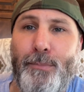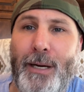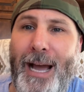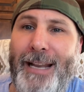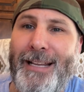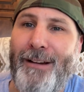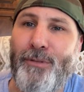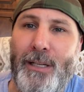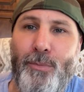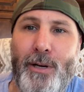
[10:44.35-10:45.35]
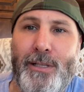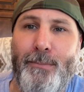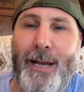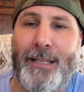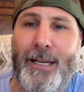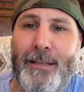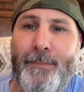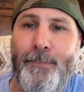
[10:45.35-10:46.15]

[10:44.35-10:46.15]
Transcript: But that really wasn't my thing.